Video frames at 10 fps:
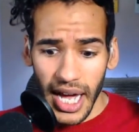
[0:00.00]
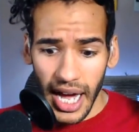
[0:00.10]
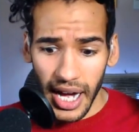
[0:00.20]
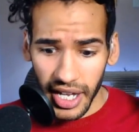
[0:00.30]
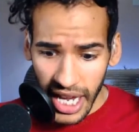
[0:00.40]

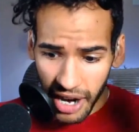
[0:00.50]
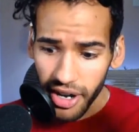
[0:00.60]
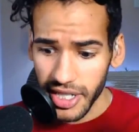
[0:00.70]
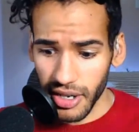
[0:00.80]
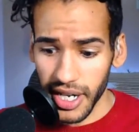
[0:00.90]

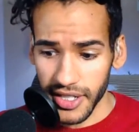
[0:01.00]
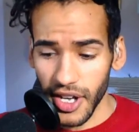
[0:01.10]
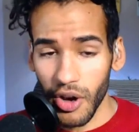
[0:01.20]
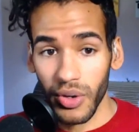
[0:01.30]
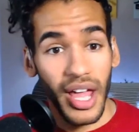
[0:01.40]
character on its
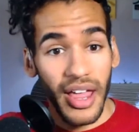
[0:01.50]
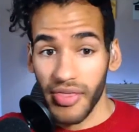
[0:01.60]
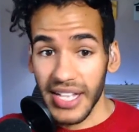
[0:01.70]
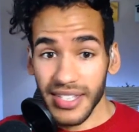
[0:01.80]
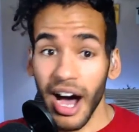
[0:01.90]
own,
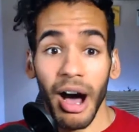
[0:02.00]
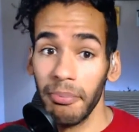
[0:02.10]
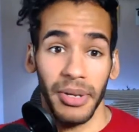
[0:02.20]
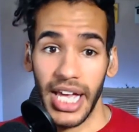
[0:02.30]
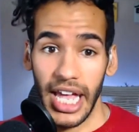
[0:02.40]
that's
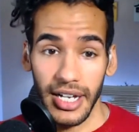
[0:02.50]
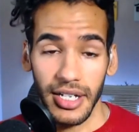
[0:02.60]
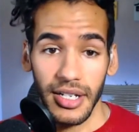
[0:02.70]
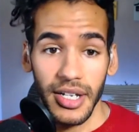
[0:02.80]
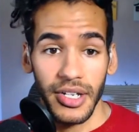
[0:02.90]
complicated.
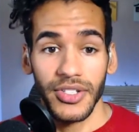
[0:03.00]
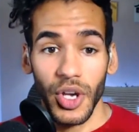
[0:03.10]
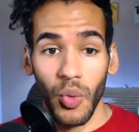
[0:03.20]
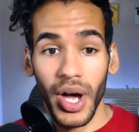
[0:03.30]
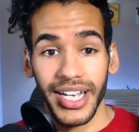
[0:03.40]

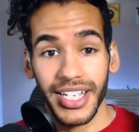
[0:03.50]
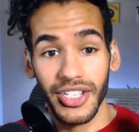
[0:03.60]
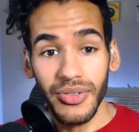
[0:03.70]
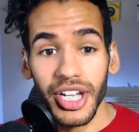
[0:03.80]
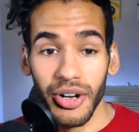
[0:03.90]
So what
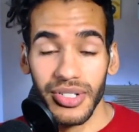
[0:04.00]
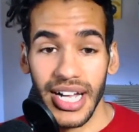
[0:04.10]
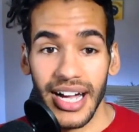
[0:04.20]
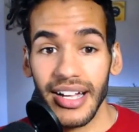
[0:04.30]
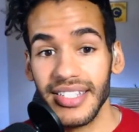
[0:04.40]
Unicode
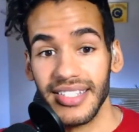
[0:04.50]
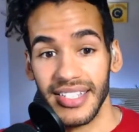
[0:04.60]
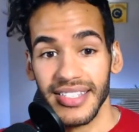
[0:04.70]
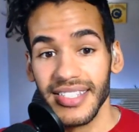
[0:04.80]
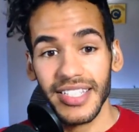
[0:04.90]
does is
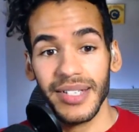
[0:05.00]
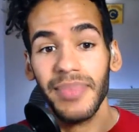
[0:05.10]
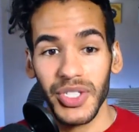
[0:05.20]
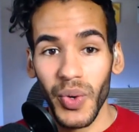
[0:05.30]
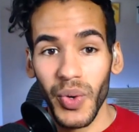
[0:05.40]
it sits in
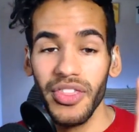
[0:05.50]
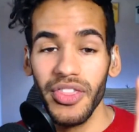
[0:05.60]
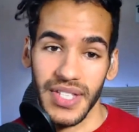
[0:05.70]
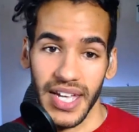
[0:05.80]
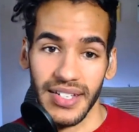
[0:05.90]
between
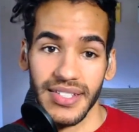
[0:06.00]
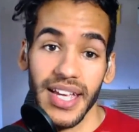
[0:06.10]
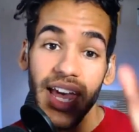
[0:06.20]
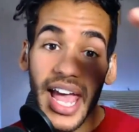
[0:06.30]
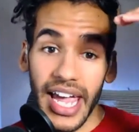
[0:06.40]
those things
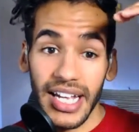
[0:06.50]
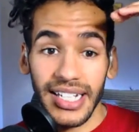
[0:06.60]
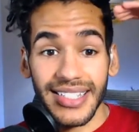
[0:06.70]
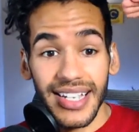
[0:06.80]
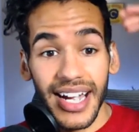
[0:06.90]
and
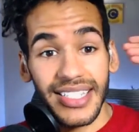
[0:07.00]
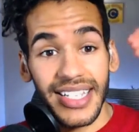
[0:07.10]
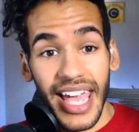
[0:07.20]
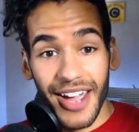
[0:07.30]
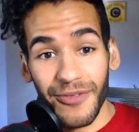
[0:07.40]
it assigns
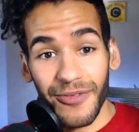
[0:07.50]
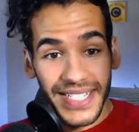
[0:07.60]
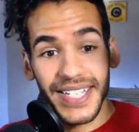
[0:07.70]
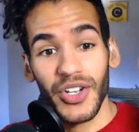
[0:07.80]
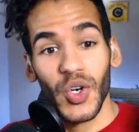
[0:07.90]
every
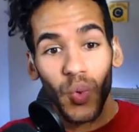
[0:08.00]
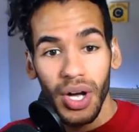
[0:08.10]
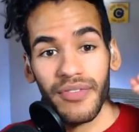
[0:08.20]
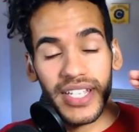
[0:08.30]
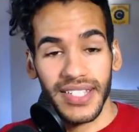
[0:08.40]
single
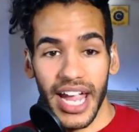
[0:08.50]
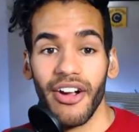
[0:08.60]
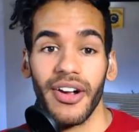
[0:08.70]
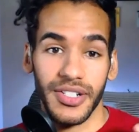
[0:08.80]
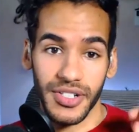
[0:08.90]
one of these
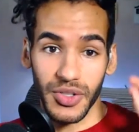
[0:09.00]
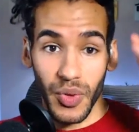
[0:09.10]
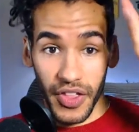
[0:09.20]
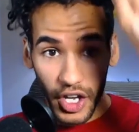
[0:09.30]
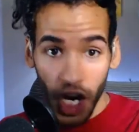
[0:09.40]
characters
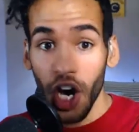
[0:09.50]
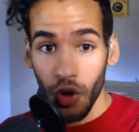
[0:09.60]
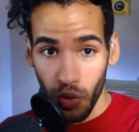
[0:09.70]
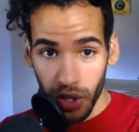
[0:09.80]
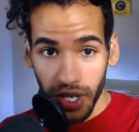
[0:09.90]
with a
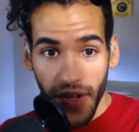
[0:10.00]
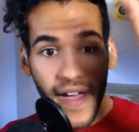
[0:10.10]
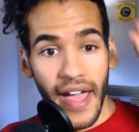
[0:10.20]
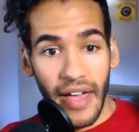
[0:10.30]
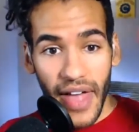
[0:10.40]
code.
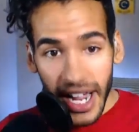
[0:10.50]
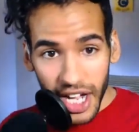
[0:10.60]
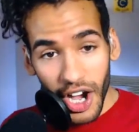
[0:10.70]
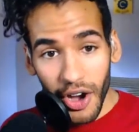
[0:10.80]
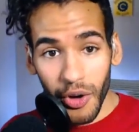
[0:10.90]
And that
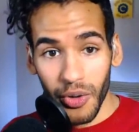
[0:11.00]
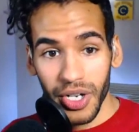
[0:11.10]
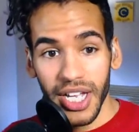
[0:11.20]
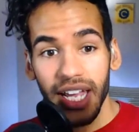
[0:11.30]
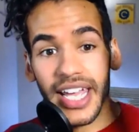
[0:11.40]

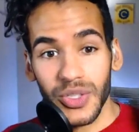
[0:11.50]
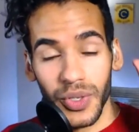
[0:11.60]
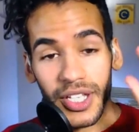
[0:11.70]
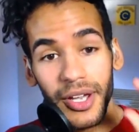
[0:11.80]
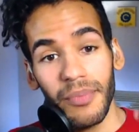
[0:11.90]
code is
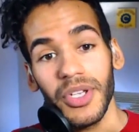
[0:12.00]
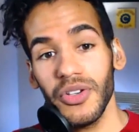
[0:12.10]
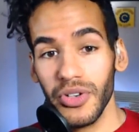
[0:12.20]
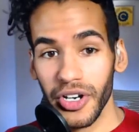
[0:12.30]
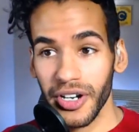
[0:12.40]
what the
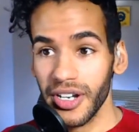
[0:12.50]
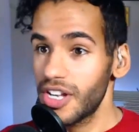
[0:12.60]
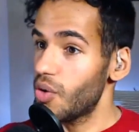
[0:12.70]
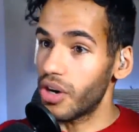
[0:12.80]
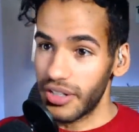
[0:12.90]
computer
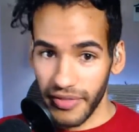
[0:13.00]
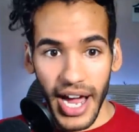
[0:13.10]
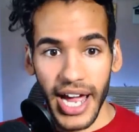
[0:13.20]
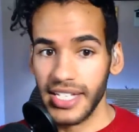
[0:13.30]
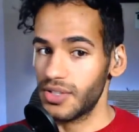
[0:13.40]
or
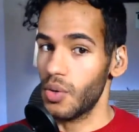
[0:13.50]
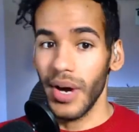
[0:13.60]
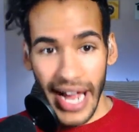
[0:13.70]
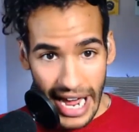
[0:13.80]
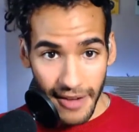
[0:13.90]
device or
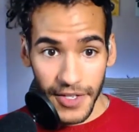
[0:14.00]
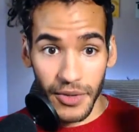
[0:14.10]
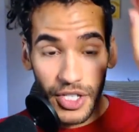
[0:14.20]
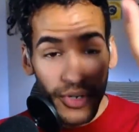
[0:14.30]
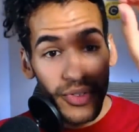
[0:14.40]
what have you
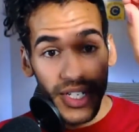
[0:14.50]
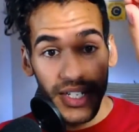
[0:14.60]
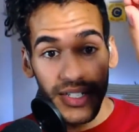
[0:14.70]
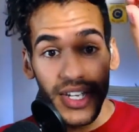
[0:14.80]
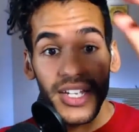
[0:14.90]

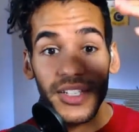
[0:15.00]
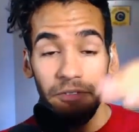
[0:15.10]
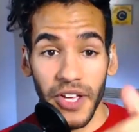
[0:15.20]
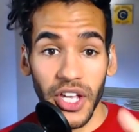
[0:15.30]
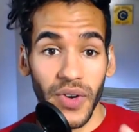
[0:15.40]
uses to
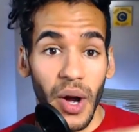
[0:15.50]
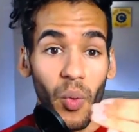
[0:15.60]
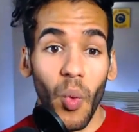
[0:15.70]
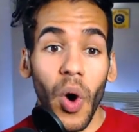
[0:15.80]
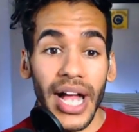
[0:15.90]
figure out
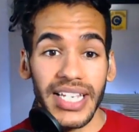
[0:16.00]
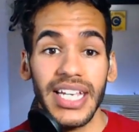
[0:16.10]
what it